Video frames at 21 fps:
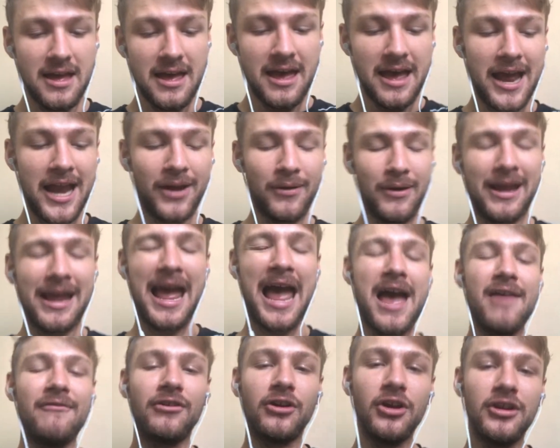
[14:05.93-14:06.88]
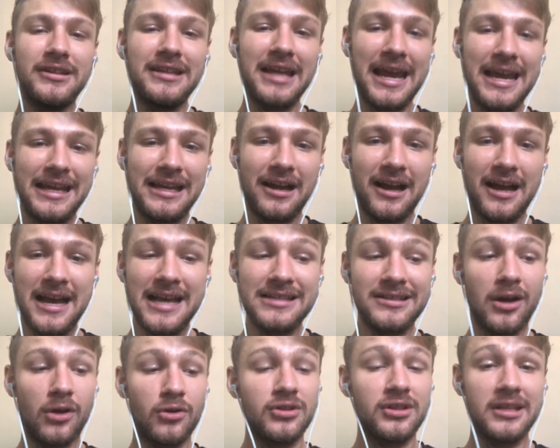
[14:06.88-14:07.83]
Anyway, have a good day, guys.
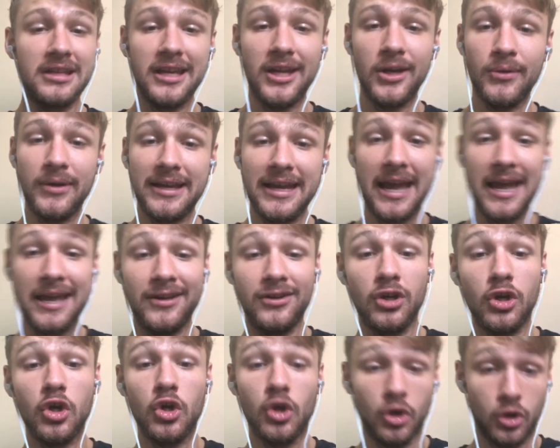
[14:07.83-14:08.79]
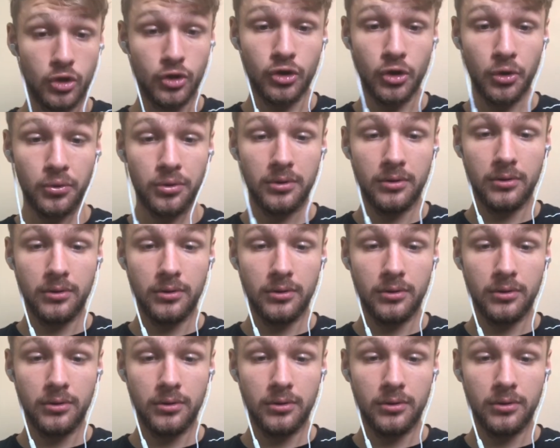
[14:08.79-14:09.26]
I'll see you again soon.